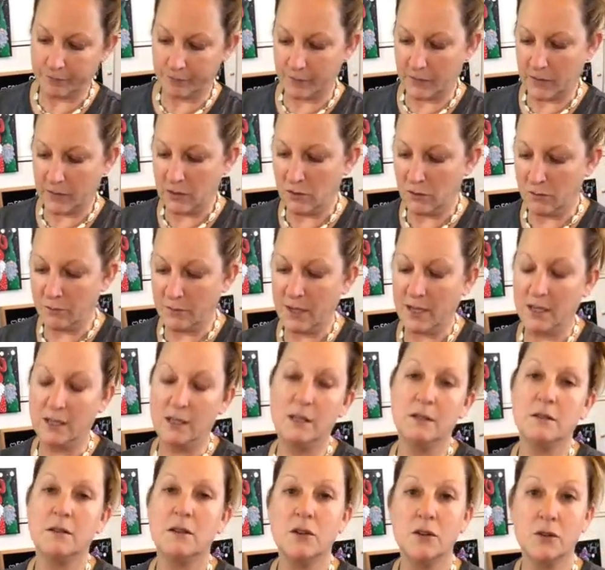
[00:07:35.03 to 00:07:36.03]
you may
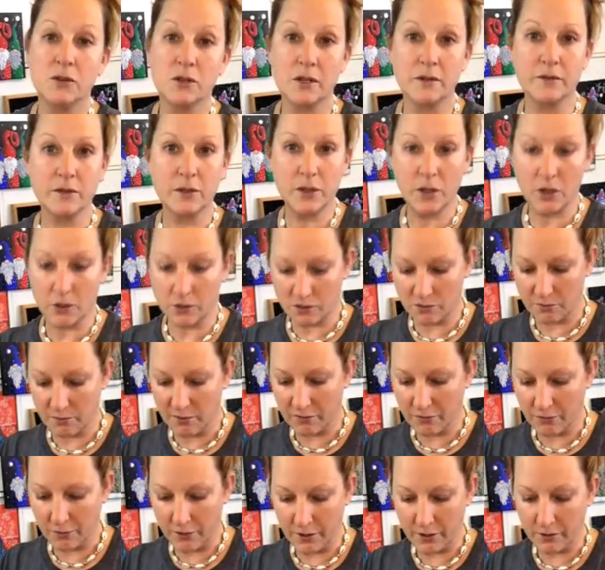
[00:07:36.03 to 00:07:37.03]
need to do several coats
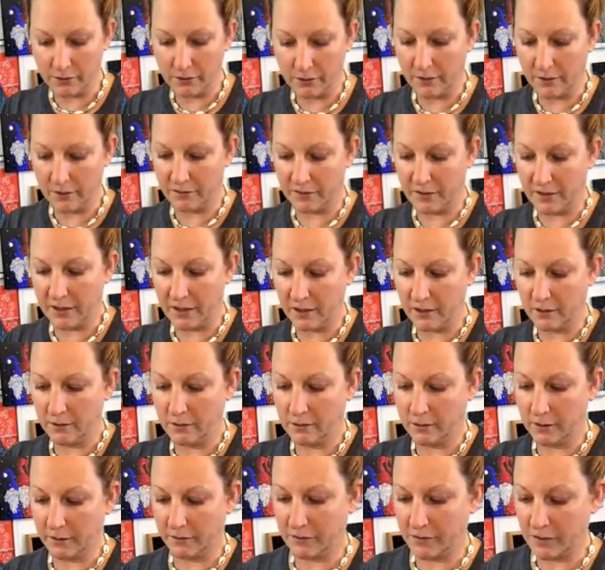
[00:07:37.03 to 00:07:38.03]
before you lift
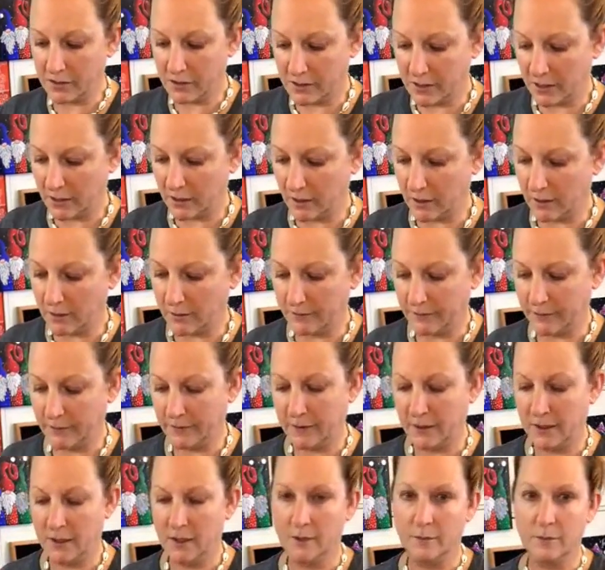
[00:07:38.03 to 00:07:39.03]
the sticker.
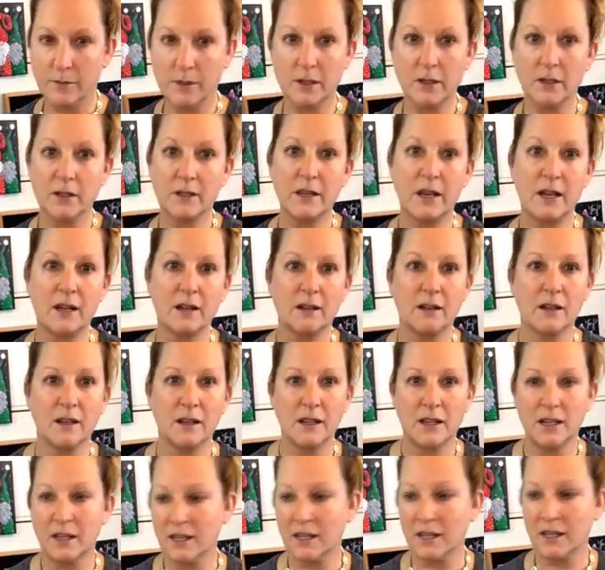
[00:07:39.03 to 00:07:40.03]
But look at that.
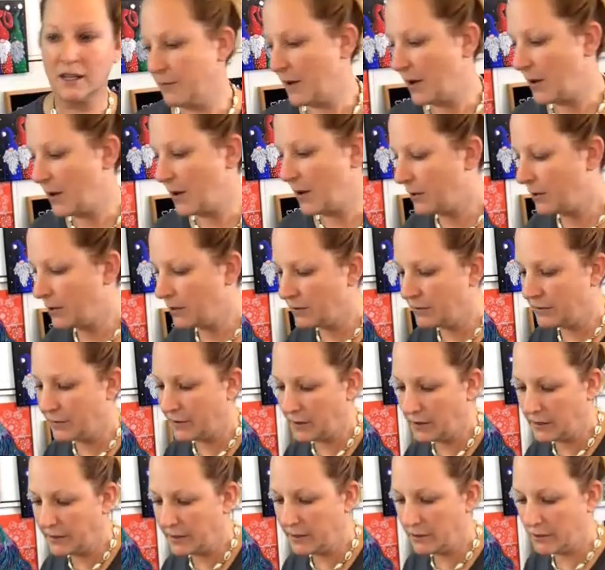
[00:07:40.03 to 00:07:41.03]
It came out
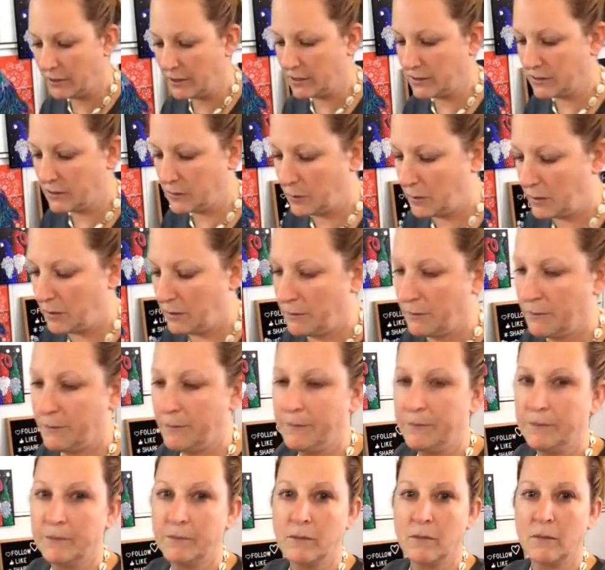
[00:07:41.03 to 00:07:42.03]
perfectly crisp.
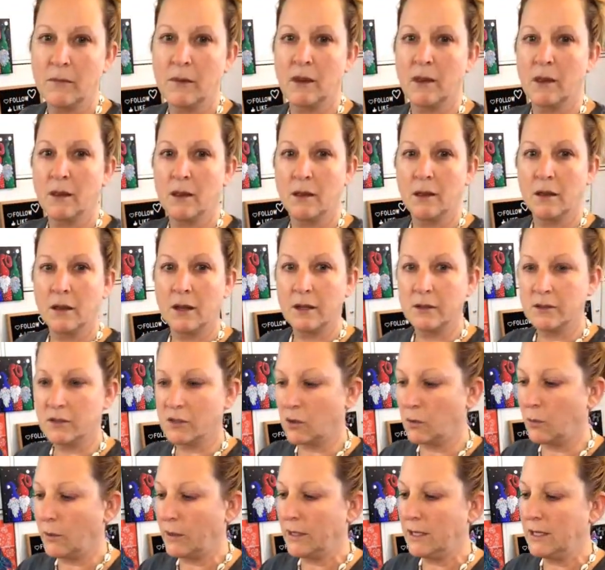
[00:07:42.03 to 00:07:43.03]
And so
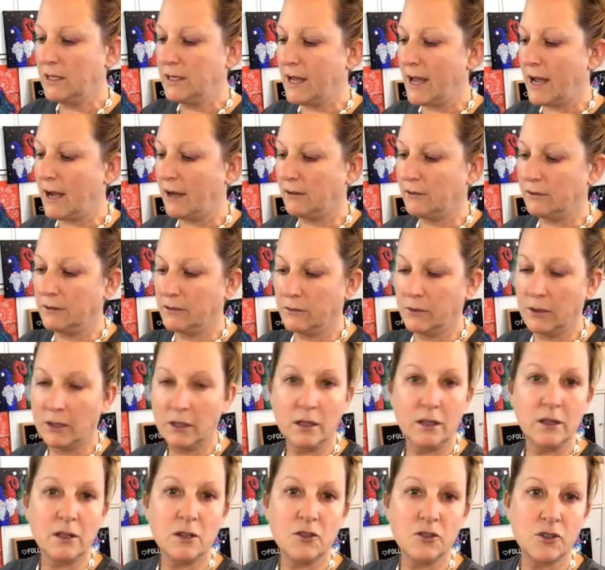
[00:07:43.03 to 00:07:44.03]
when in doubt, really
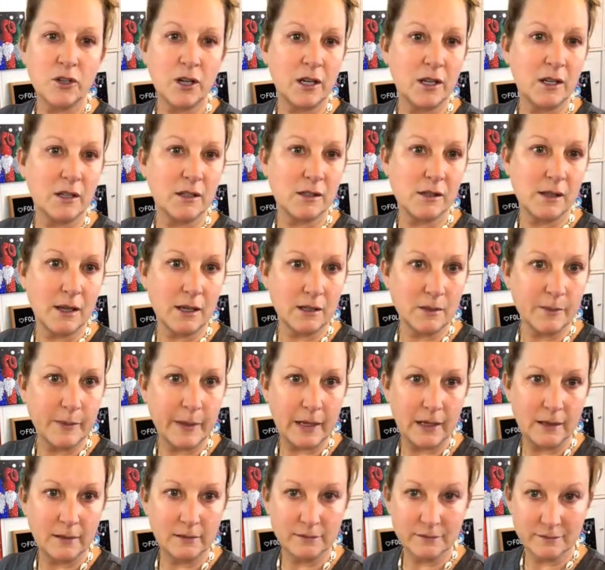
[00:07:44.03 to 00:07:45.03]
the trick is less
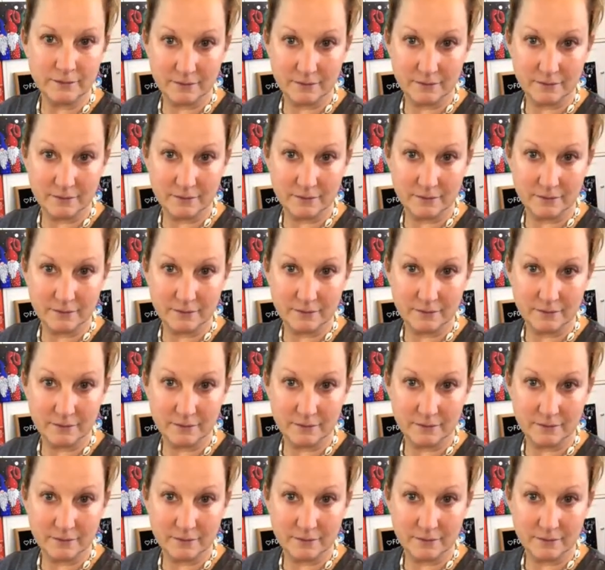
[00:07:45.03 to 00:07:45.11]
paint,